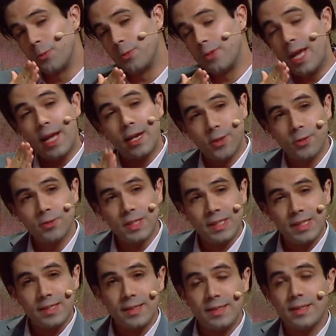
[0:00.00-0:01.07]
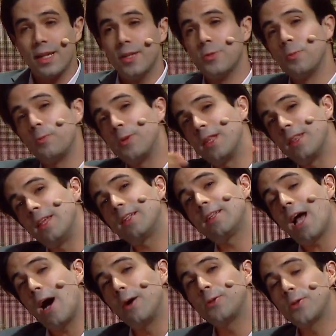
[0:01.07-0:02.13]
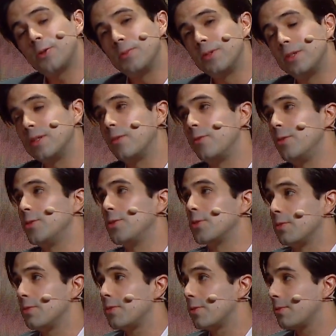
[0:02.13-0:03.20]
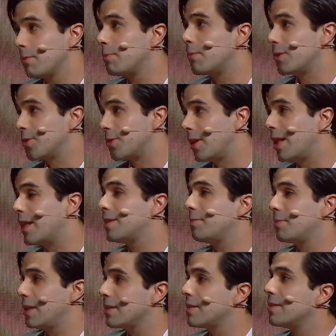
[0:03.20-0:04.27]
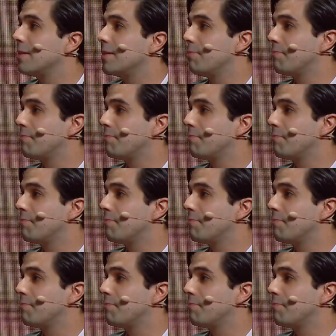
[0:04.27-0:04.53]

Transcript: diagnose diseases and to predict outcomes in the future for personalized medicine,